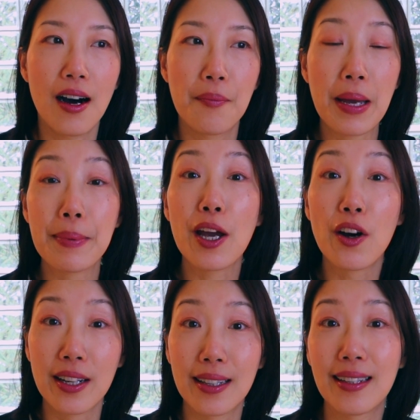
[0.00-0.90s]
maybe
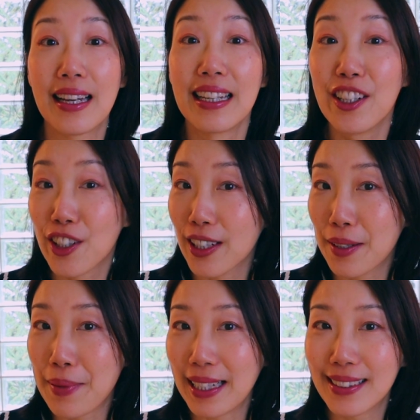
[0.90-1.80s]
on a
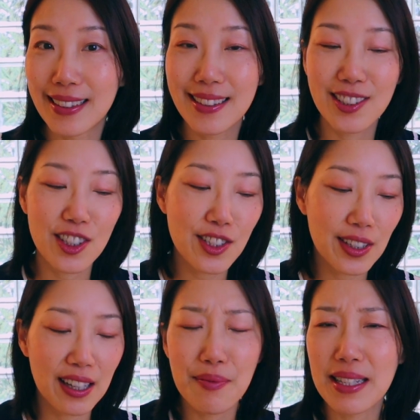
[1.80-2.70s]
yearly basis just
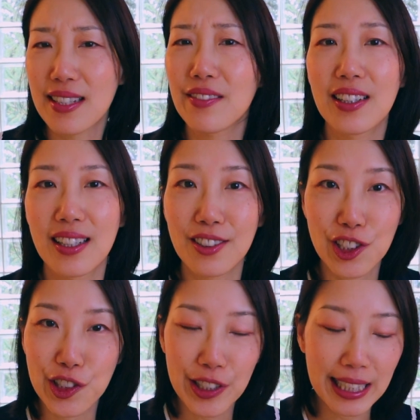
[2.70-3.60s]
to give myself a little
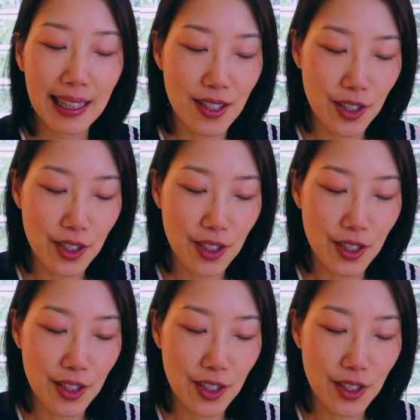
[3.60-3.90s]
treat.